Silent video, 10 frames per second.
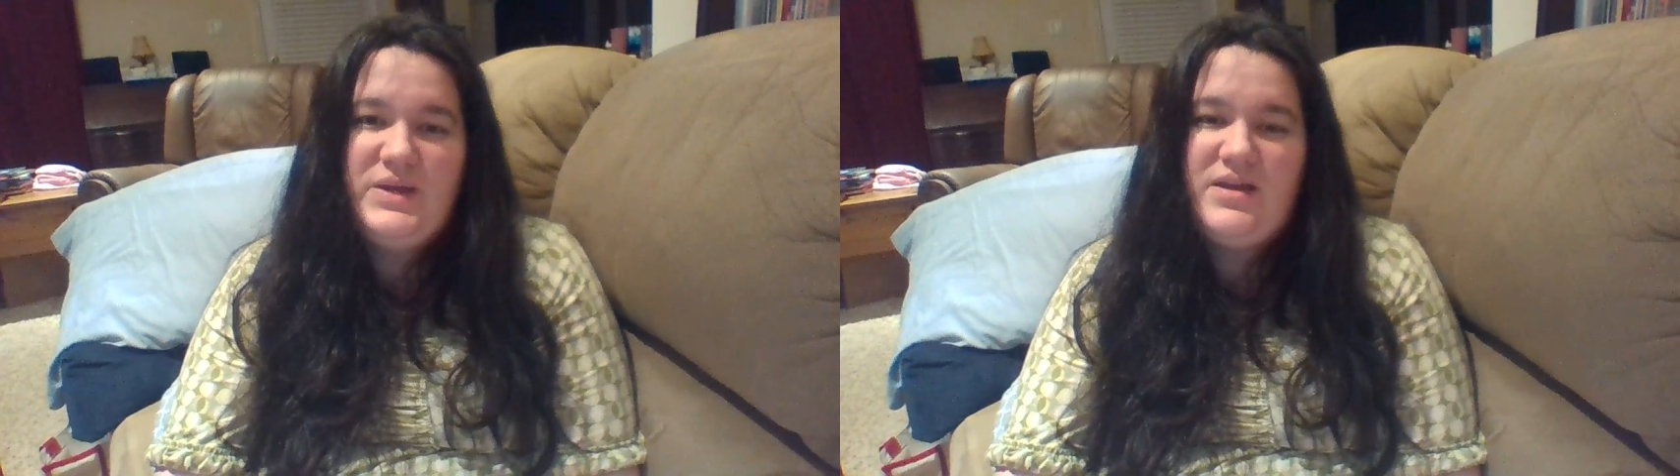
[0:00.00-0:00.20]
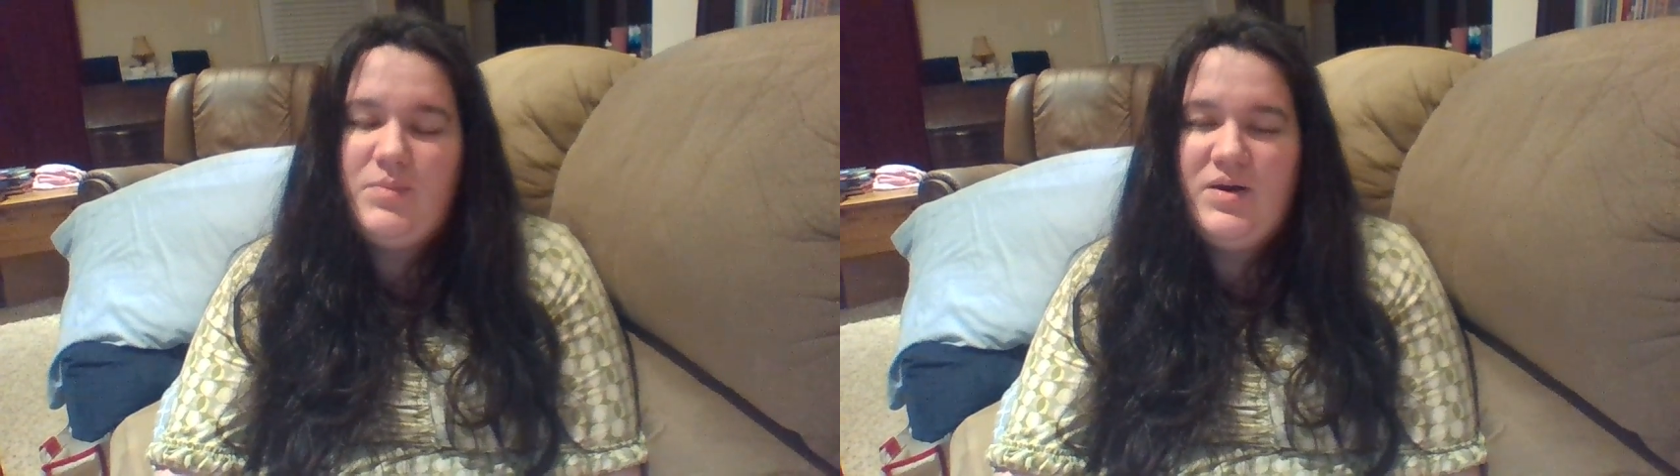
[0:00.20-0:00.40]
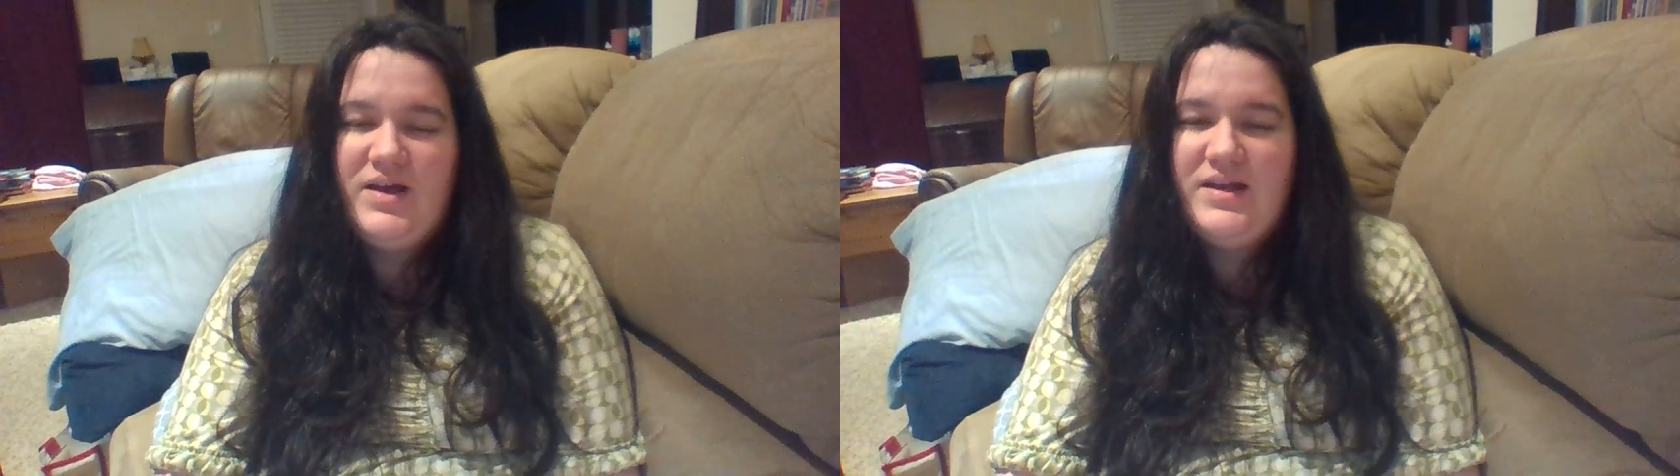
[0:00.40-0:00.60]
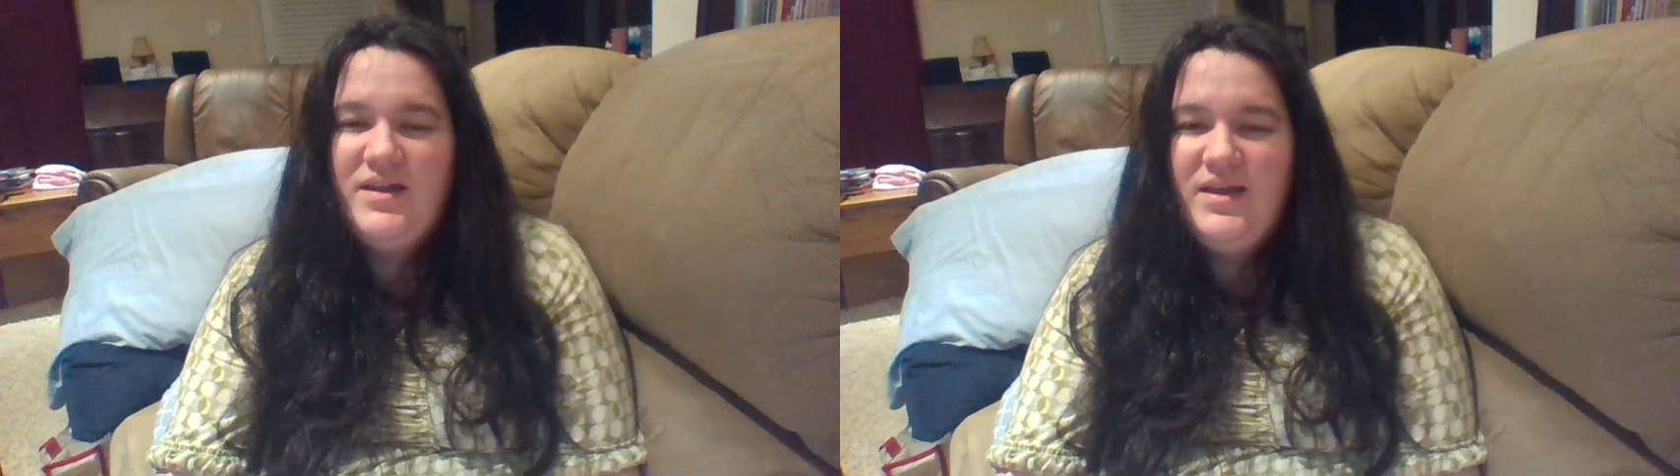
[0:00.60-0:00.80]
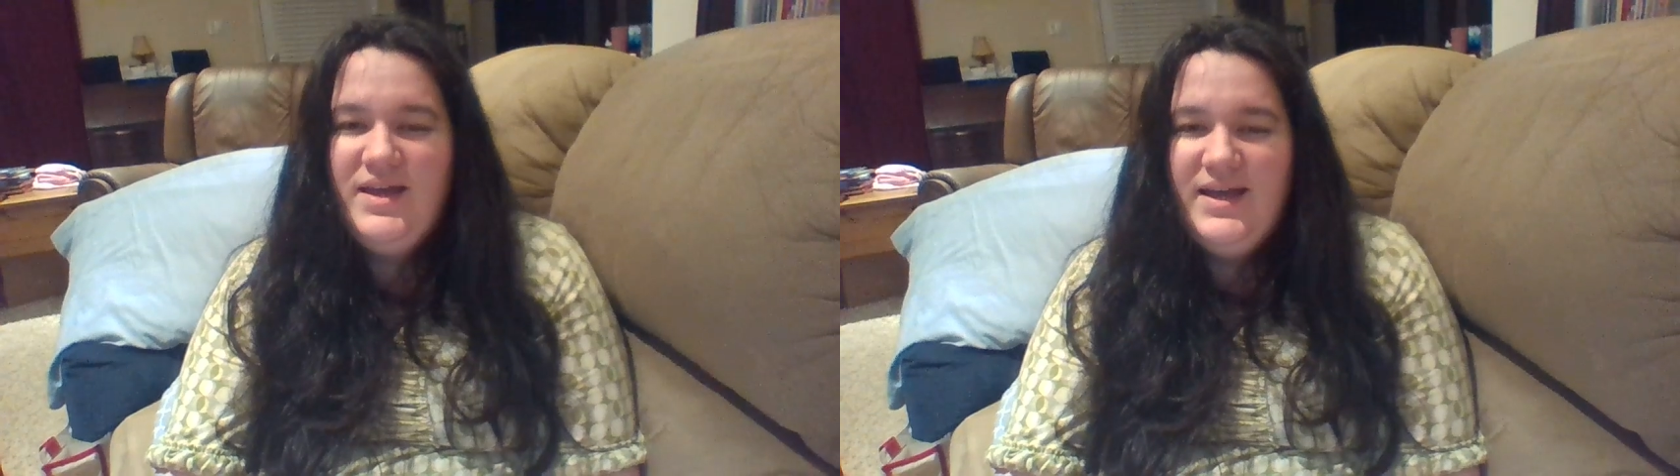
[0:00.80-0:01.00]
week
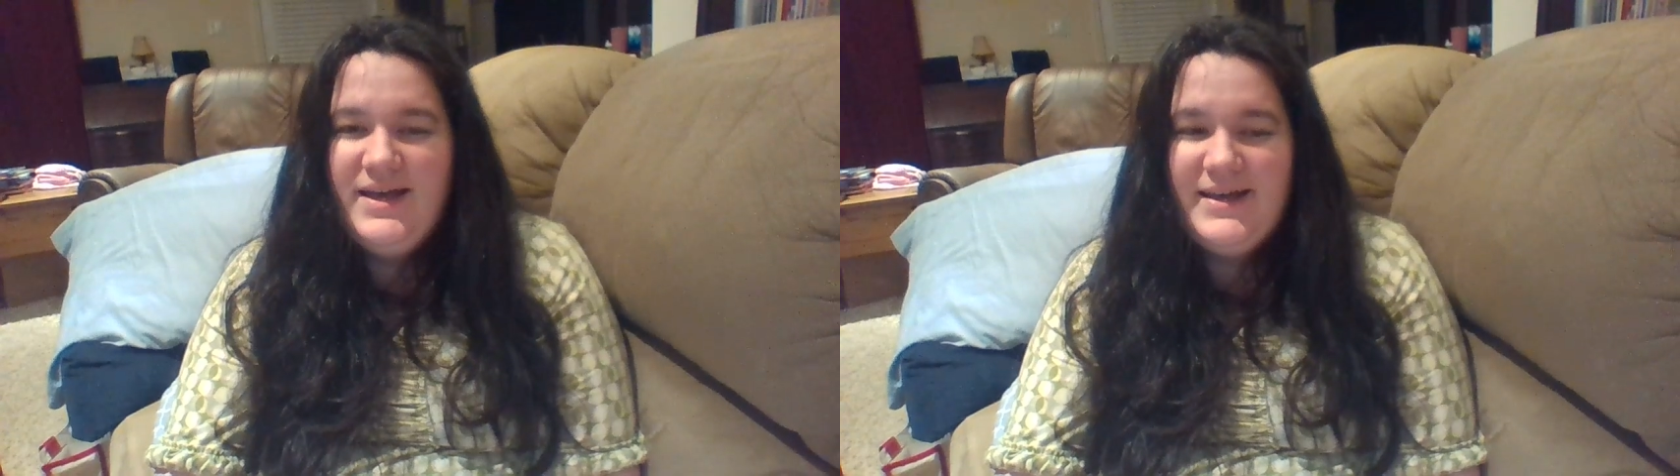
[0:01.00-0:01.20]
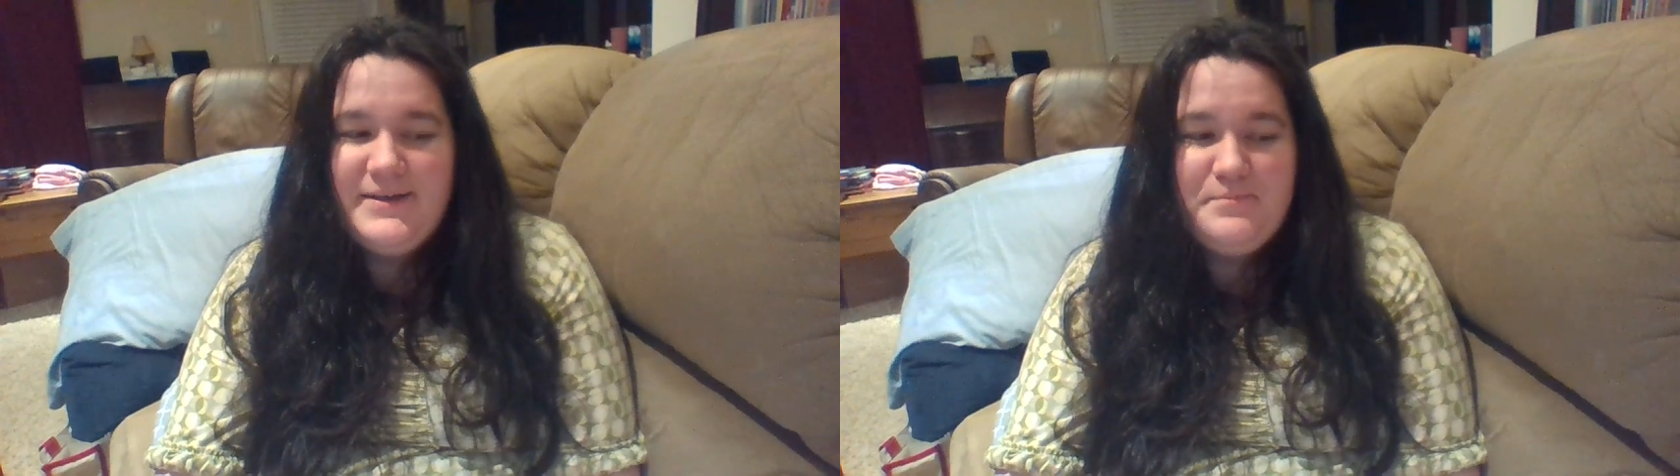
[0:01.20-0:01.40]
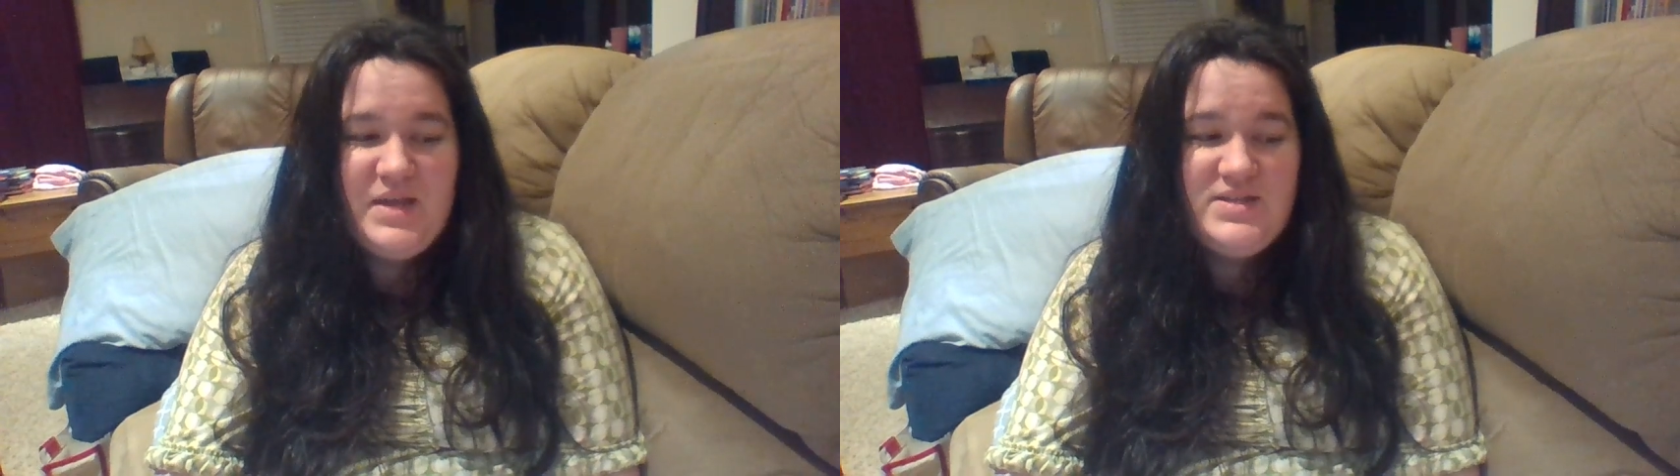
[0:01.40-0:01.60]
upon?